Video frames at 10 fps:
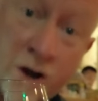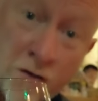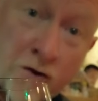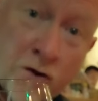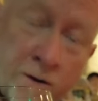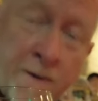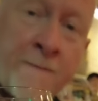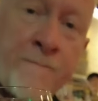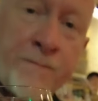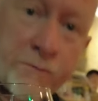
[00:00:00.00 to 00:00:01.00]
another
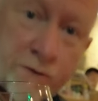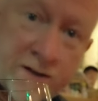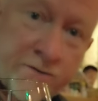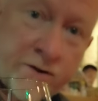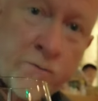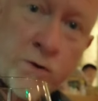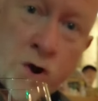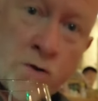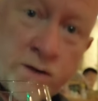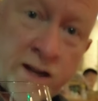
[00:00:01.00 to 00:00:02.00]
restaurant. We'll
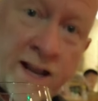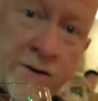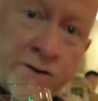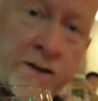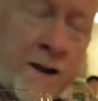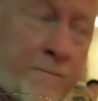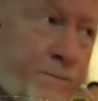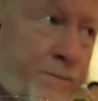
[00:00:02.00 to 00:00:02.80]
go to later tonight